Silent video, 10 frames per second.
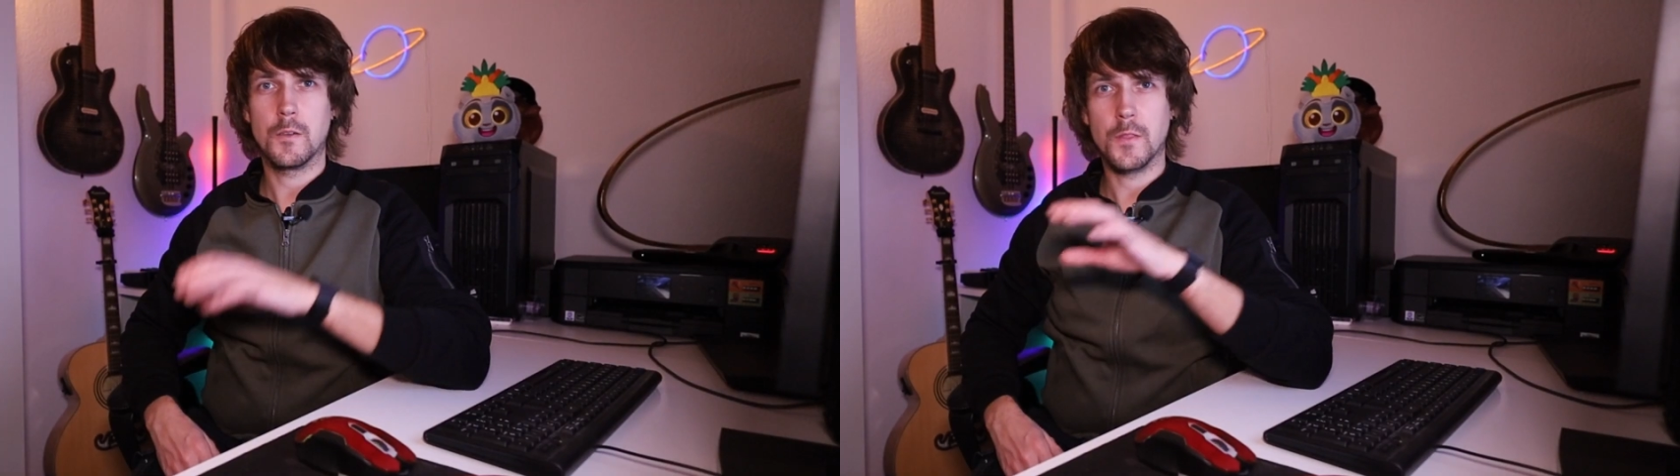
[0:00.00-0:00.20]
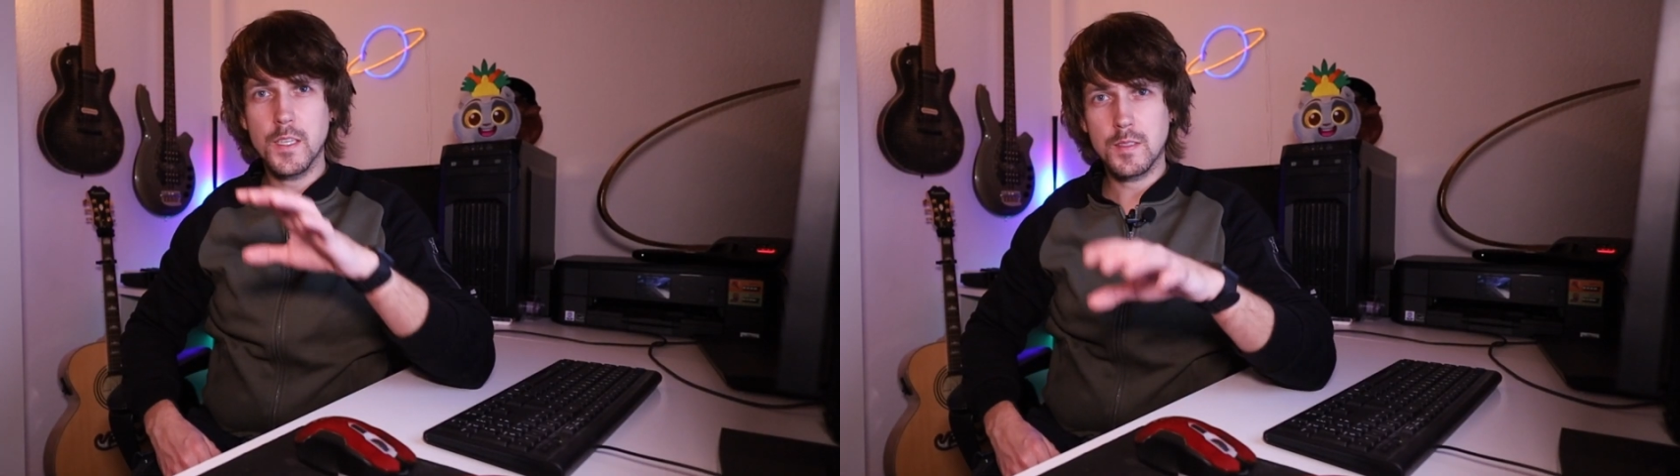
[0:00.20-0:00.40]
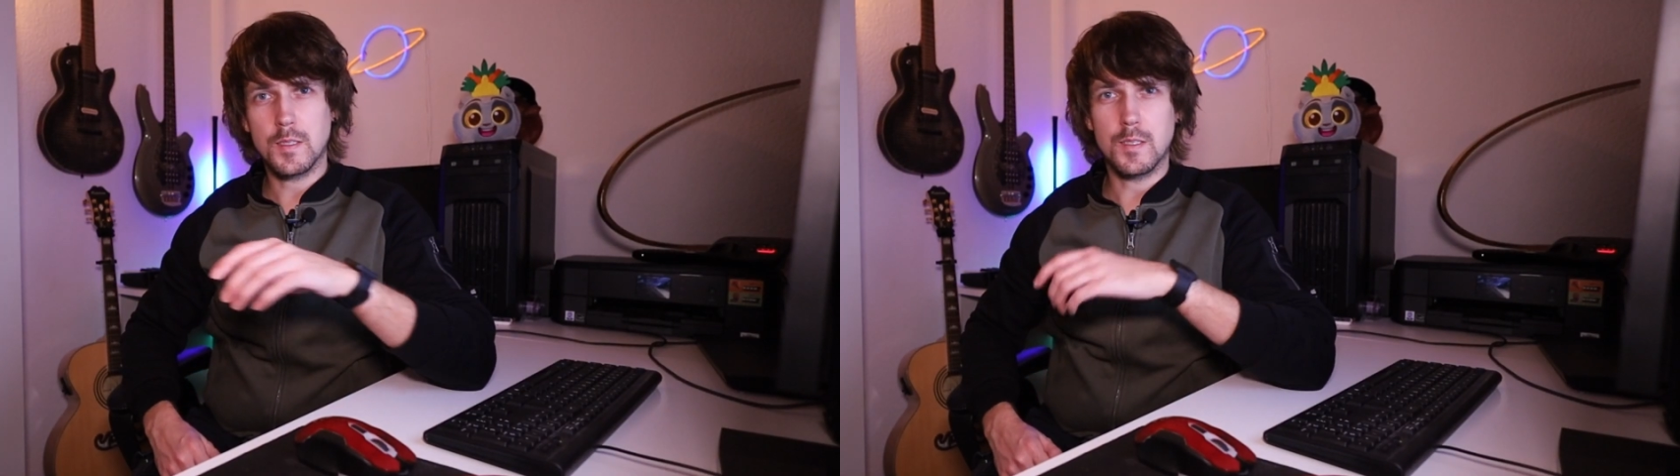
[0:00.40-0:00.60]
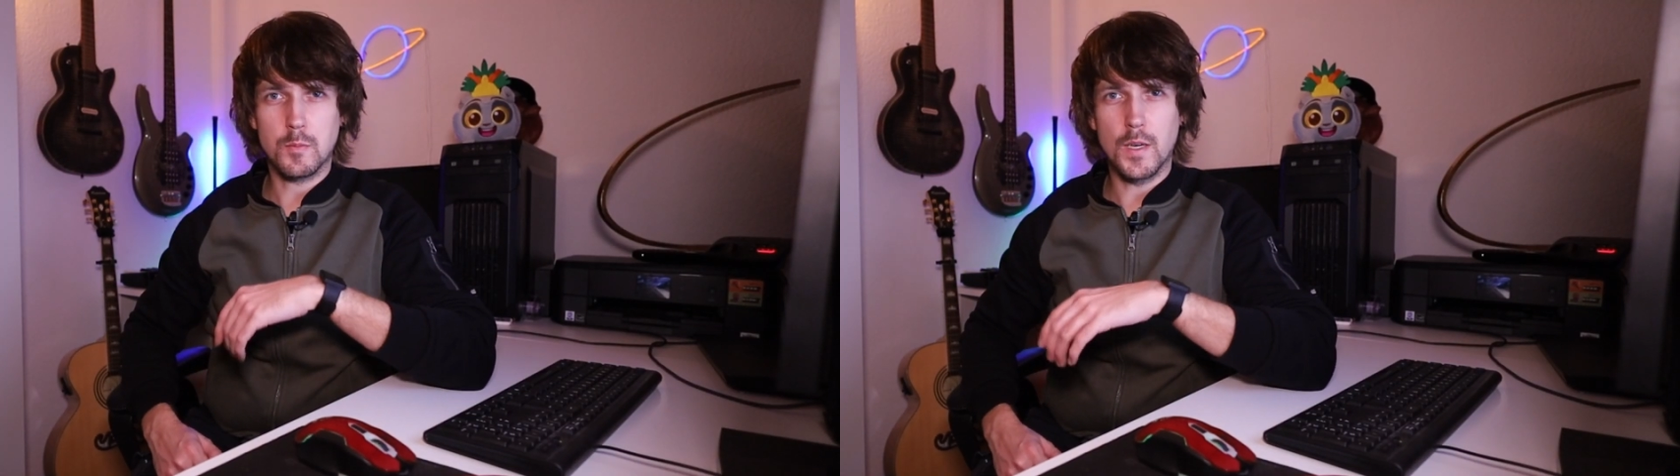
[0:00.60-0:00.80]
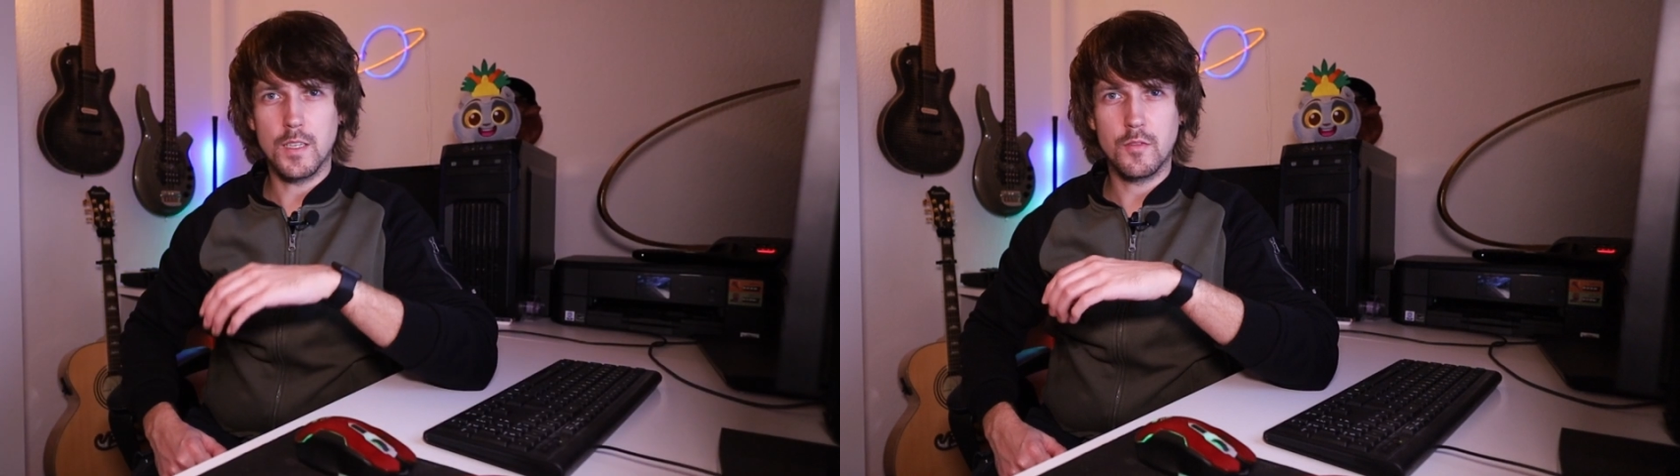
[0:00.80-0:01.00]
This is
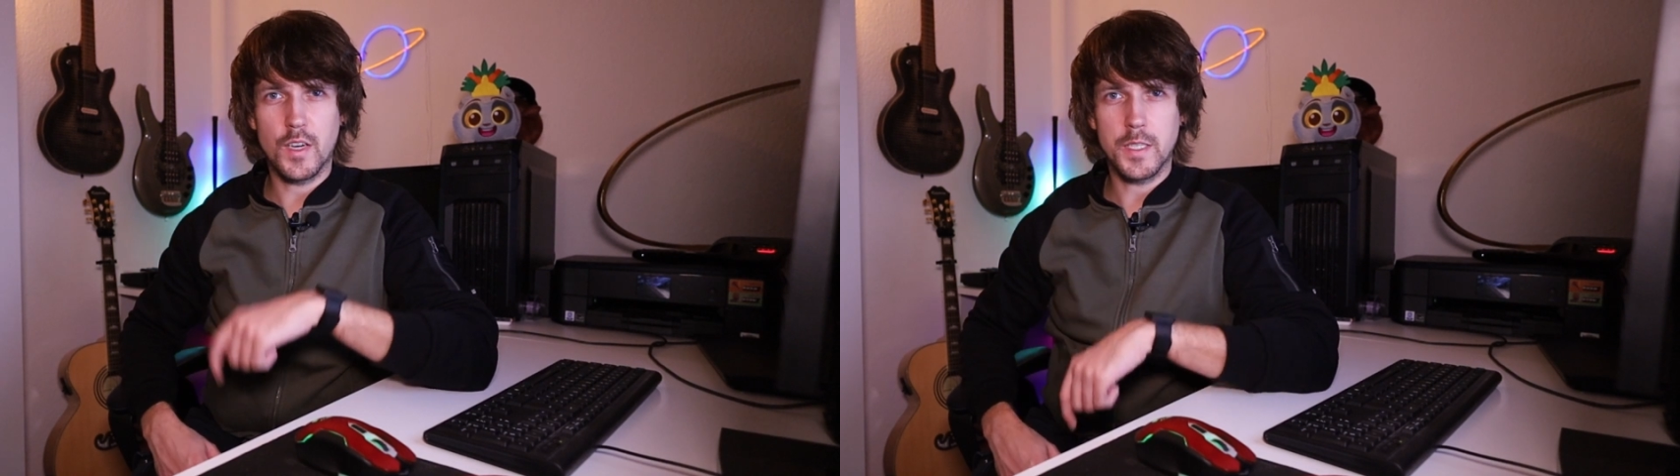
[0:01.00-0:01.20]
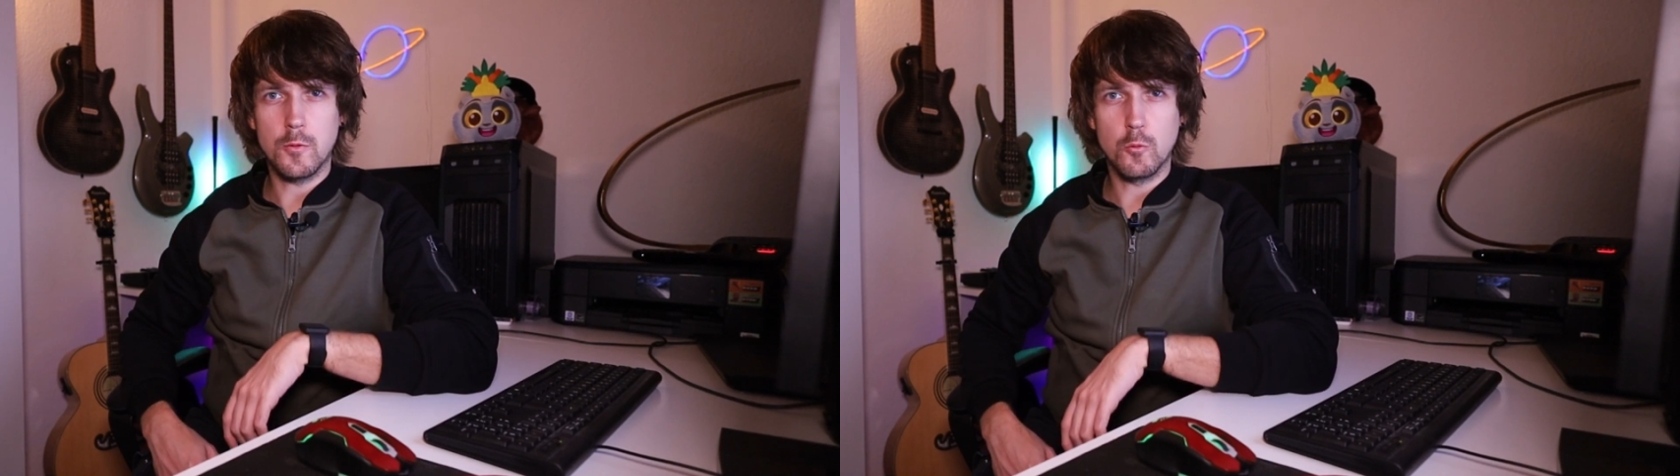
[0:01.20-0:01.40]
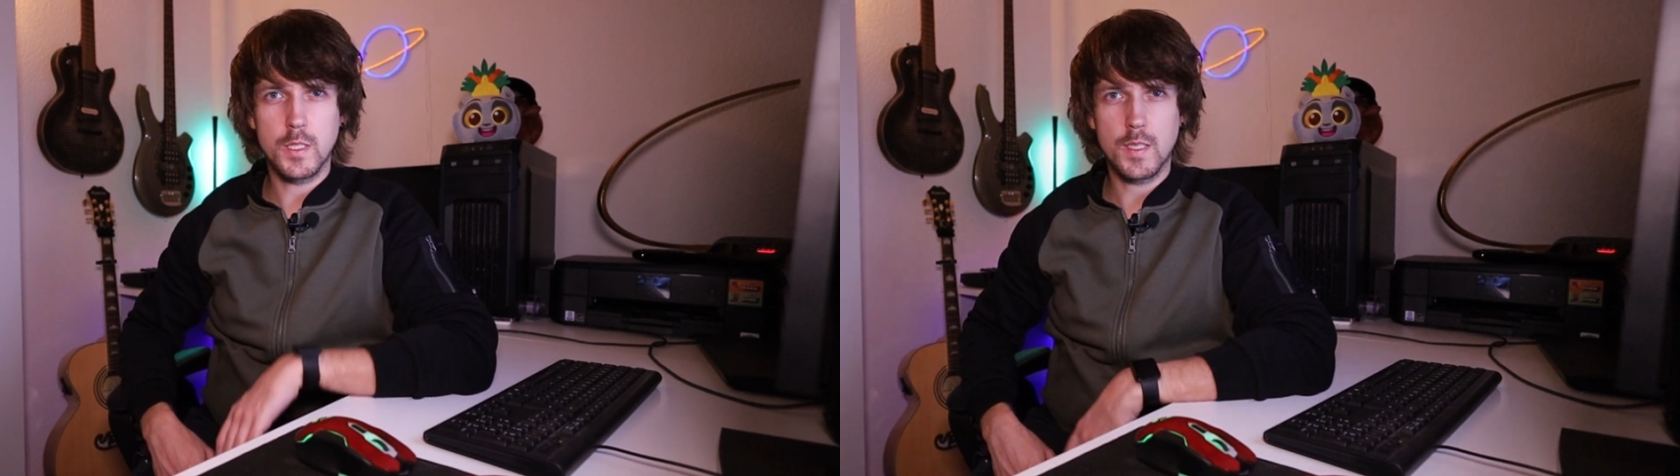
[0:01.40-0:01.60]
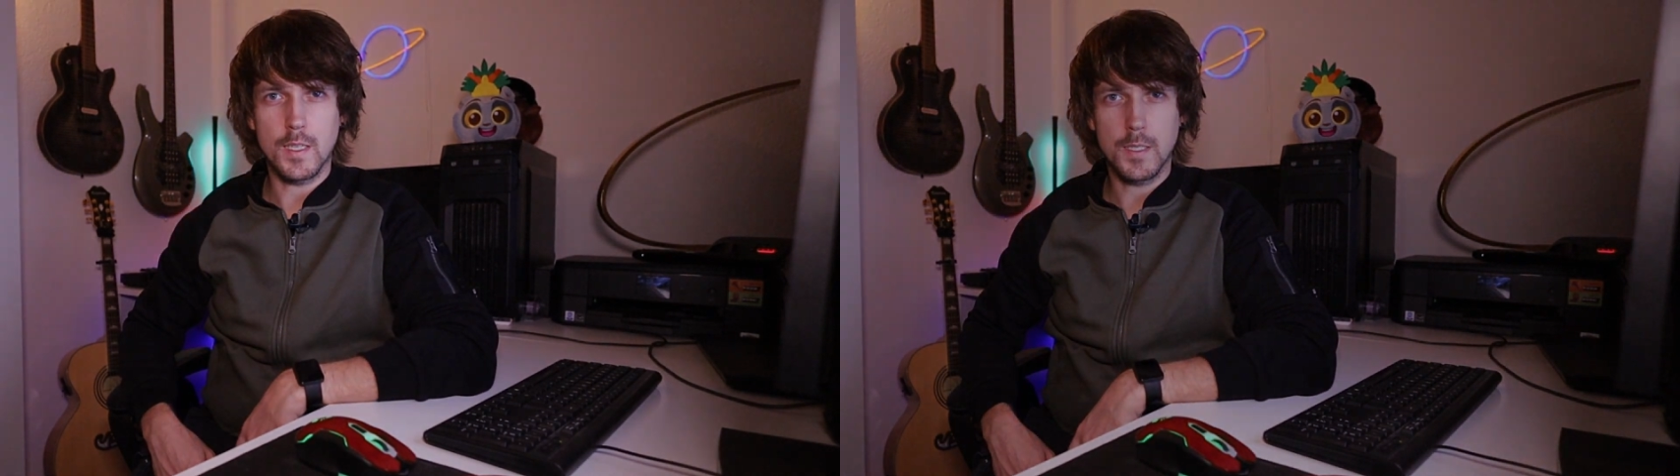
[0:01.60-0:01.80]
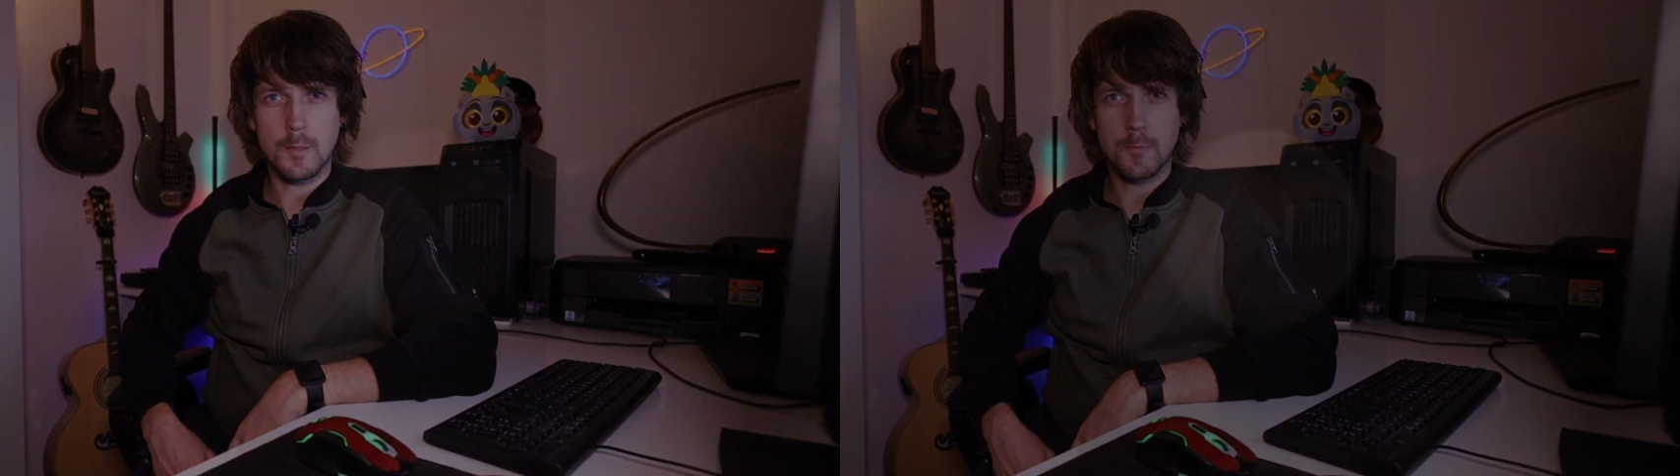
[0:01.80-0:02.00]
my final
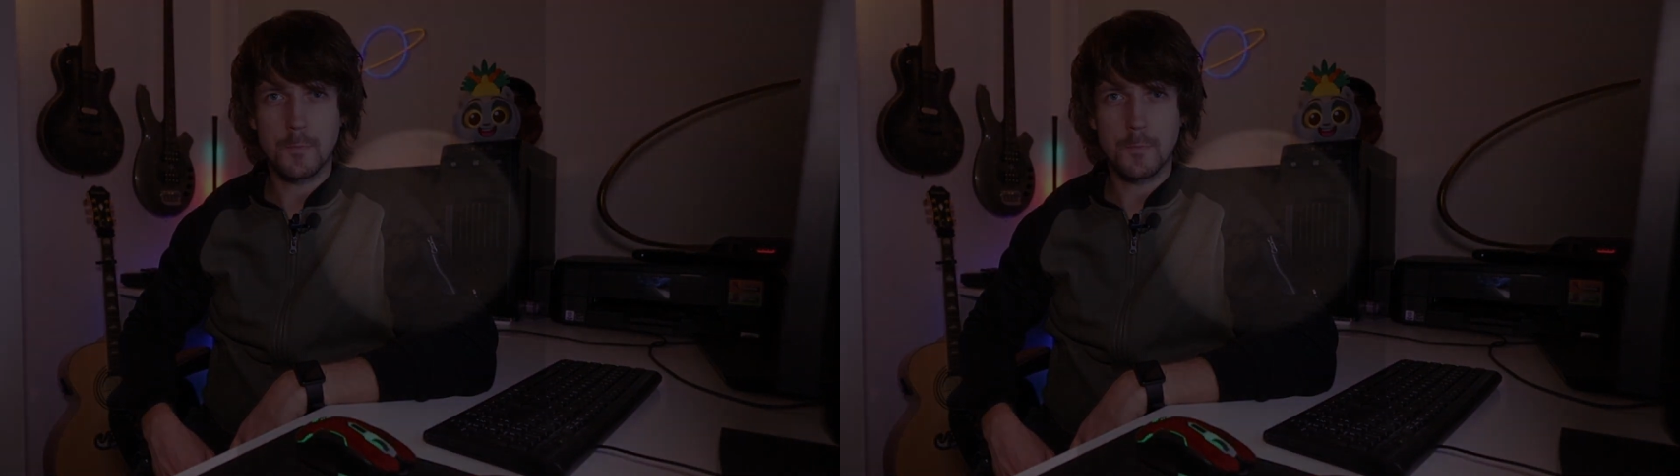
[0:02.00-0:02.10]
result.